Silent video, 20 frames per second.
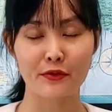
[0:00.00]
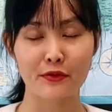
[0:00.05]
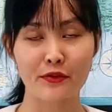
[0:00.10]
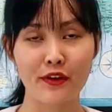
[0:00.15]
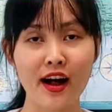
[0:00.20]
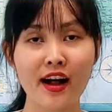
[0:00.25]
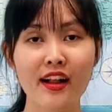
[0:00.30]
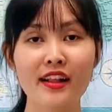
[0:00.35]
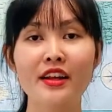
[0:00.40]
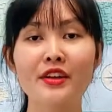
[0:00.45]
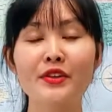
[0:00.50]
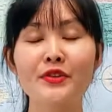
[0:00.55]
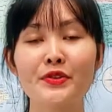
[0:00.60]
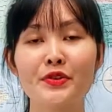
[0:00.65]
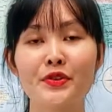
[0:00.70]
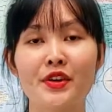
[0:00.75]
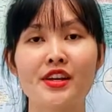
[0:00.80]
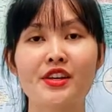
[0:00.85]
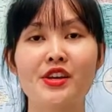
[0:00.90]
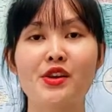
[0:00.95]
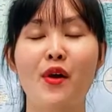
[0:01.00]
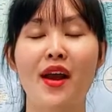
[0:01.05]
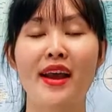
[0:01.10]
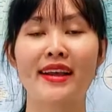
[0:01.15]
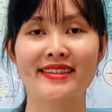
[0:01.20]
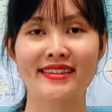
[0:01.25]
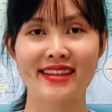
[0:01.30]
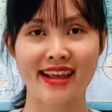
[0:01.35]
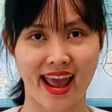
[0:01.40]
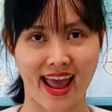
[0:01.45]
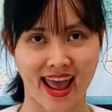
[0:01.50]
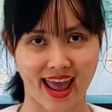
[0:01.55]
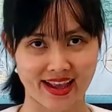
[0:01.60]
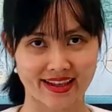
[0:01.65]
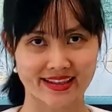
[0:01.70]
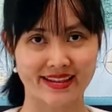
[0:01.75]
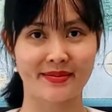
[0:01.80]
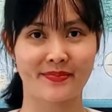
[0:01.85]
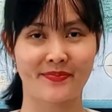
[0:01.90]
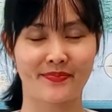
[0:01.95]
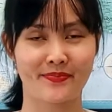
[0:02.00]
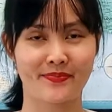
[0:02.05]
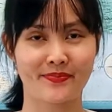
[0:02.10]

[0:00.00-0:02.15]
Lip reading: filing to the USCIS.